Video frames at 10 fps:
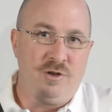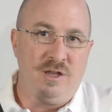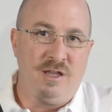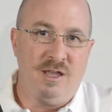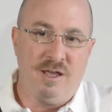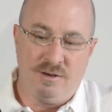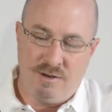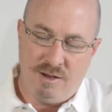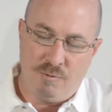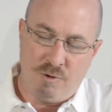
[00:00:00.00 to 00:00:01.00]
can
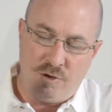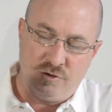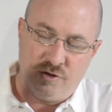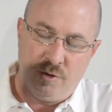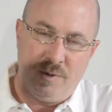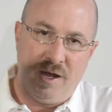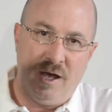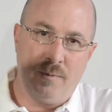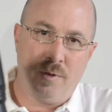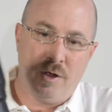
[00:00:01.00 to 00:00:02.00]
get, and when you're zooming
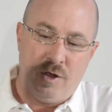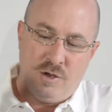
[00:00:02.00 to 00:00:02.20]
up